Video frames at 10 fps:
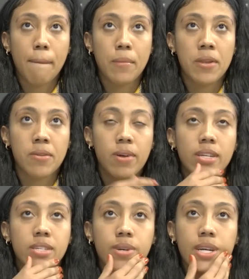in the
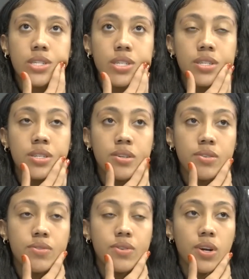right direction
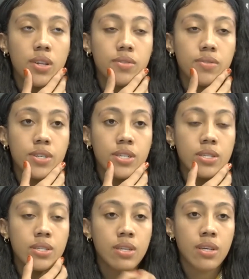for all of
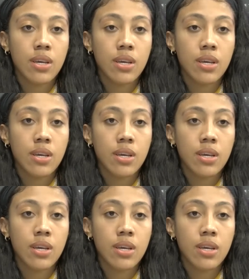us.